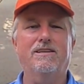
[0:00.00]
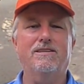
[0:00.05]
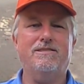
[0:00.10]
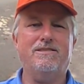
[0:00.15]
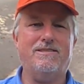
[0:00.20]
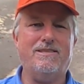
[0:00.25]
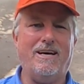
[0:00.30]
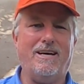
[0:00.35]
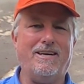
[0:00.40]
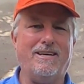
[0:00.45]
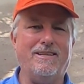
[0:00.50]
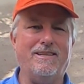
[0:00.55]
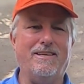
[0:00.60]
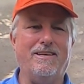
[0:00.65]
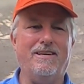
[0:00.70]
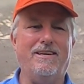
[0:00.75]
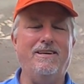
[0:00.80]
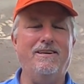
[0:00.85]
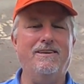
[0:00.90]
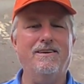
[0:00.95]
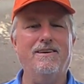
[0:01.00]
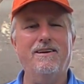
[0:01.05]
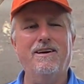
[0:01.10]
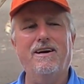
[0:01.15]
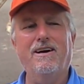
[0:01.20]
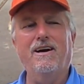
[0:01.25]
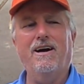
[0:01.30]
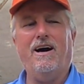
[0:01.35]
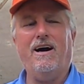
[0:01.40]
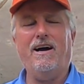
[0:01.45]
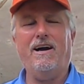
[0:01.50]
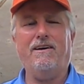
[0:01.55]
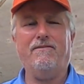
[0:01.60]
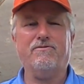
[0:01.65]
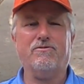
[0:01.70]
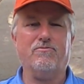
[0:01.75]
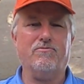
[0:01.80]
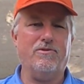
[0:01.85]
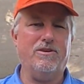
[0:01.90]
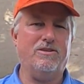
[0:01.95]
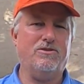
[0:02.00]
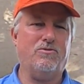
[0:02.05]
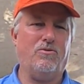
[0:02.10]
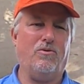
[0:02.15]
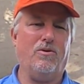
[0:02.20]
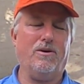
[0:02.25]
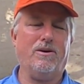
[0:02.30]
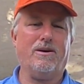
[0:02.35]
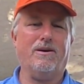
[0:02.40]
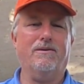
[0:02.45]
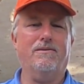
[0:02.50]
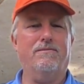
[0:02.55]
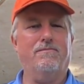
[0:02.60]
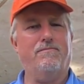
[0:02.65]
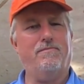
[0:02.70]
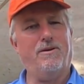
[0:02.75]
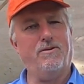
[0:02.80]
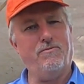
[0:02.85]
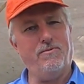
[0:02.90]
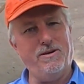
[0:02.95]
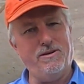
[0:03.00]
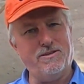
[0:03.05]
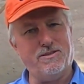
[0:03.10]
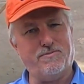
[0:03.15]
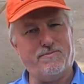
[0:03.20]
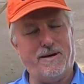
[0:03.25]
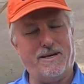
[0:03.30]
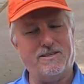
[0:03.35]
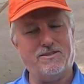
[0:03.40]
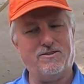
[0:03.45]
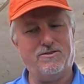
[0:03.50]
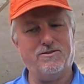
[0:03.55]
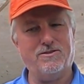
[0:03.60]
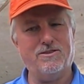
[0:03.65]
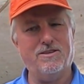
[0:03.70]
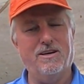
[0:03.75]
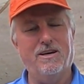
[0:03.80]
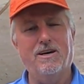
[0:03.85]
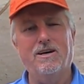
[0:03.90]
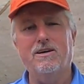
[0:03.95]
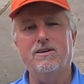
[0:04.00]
Secondly, I have to retorque my wheel spacers.